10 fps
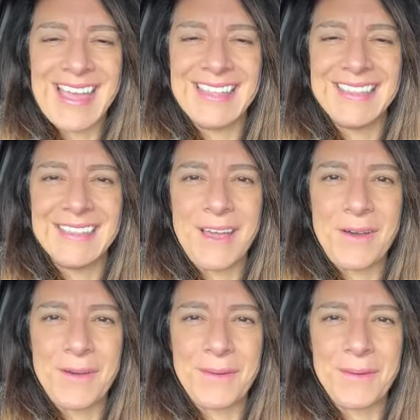
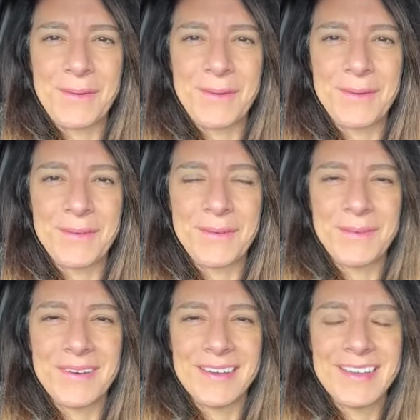
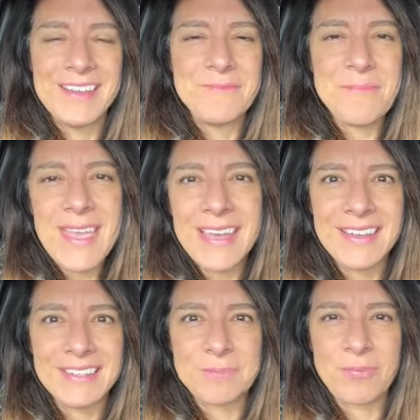Hello.
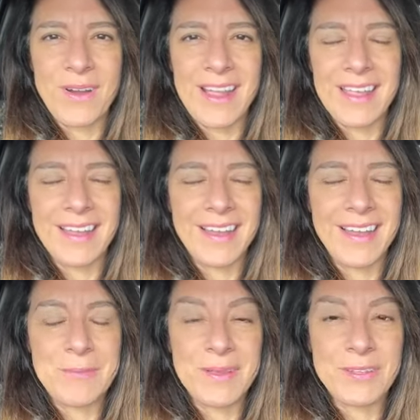Man, it's bright.
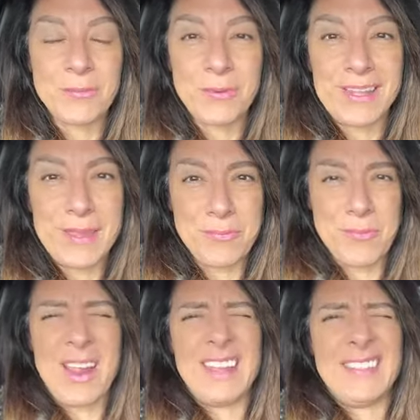I picked a really
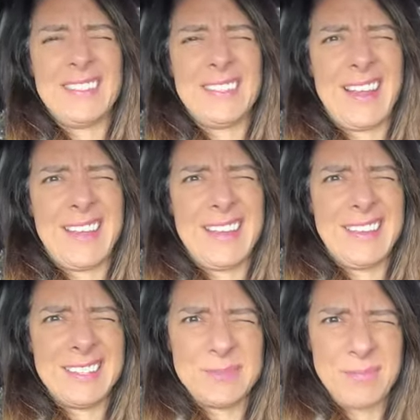bright, sunny
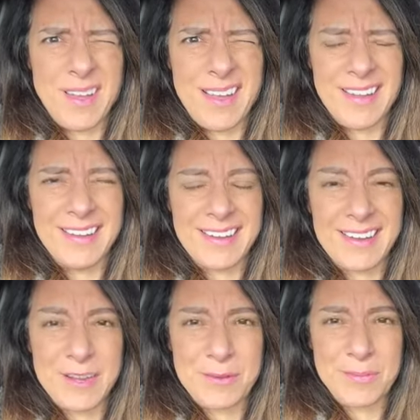spot. And I
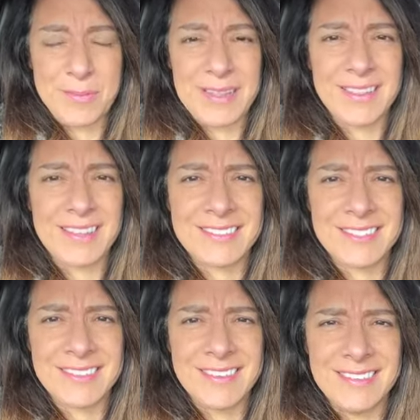kind of want to put my
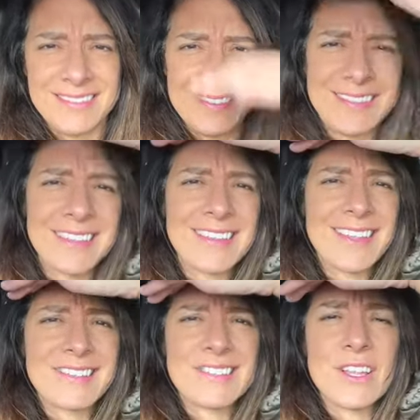glasses on,
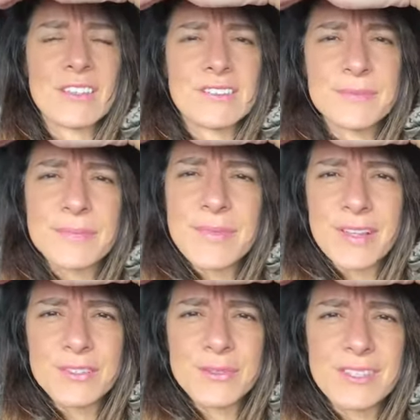sunglasses on.
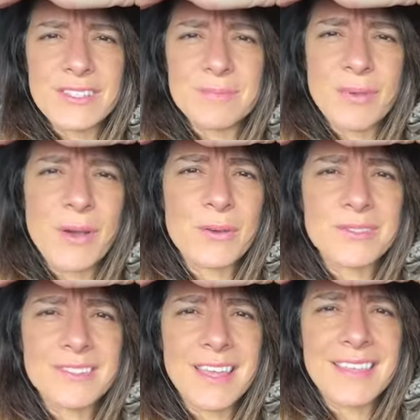I'll do this
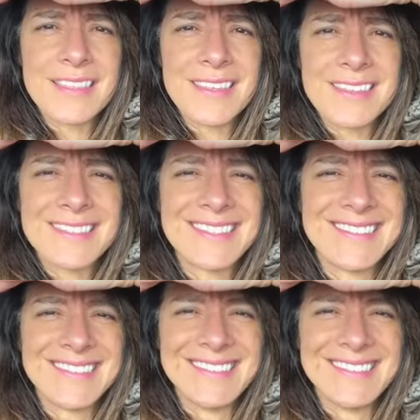post like this.